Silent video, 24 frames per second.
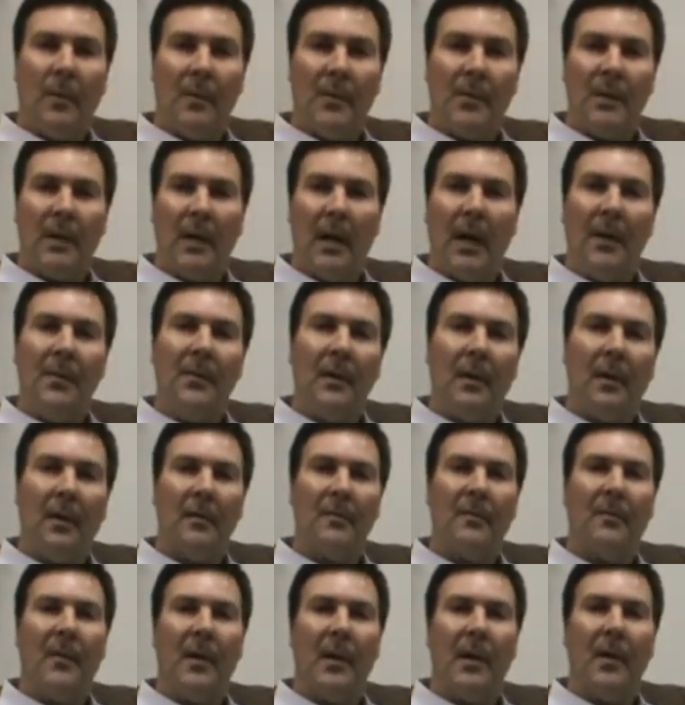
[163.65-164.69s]
Scott there
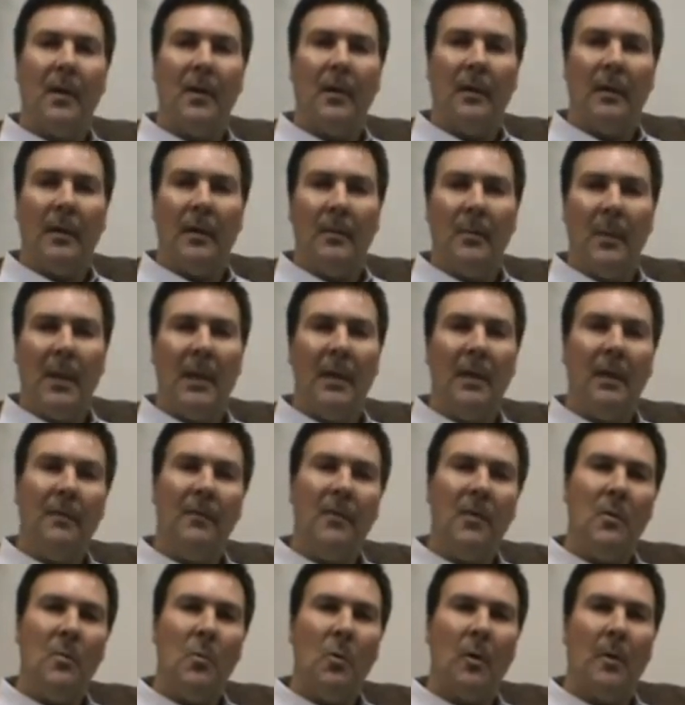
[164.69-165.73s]
at Ferrell and meeting a
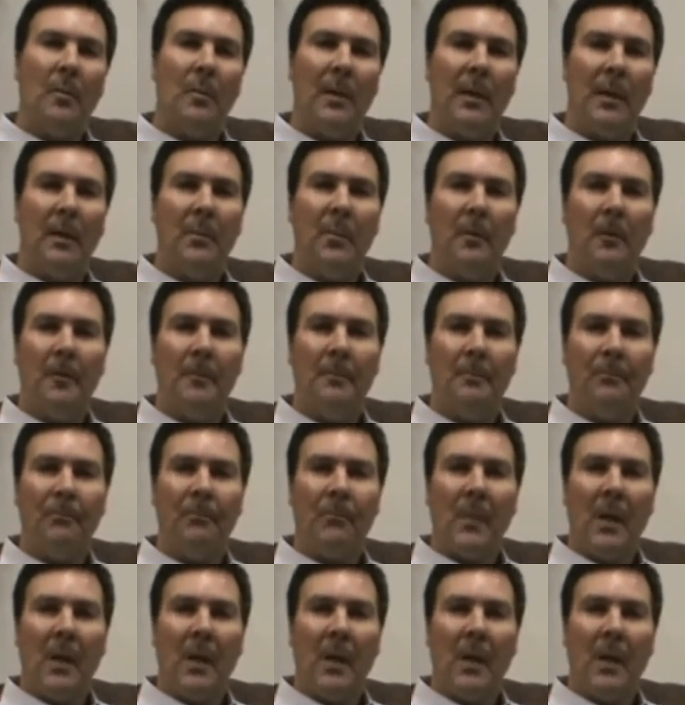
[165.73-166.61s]
few more people,